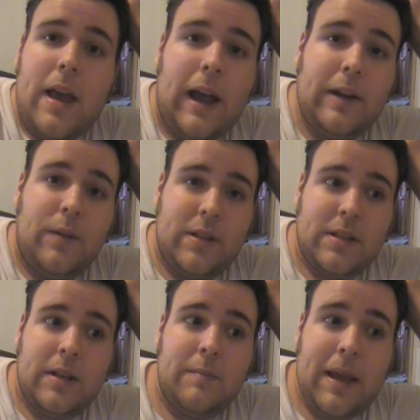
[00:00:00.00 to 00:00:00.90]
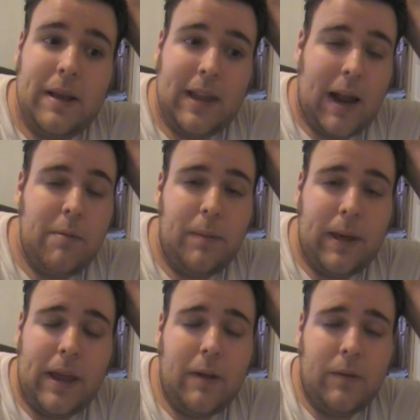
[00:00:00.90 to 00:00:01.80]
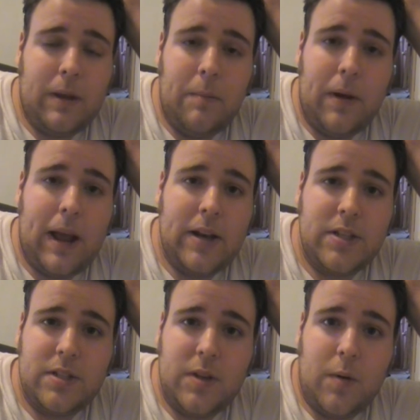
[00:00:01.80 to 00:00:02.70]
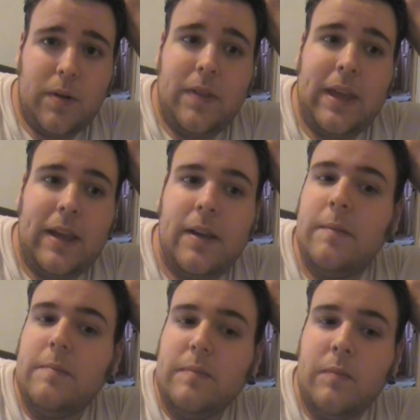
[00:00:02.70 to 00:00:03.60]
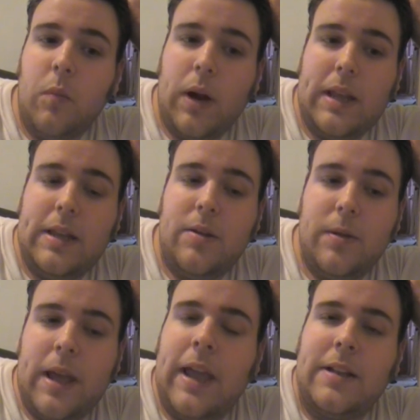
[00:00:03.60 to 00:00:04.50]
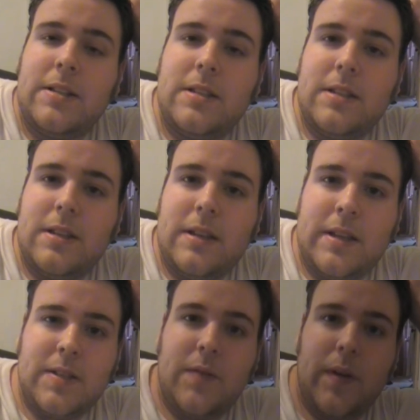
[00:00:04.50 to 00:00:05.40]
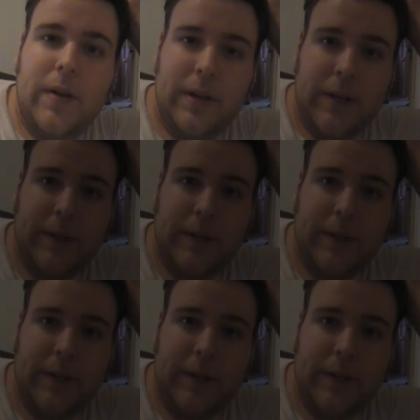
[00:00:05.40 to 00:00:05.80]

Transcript: I know that's gonna make a lot of people angry, but I just don't think what he creates is very good.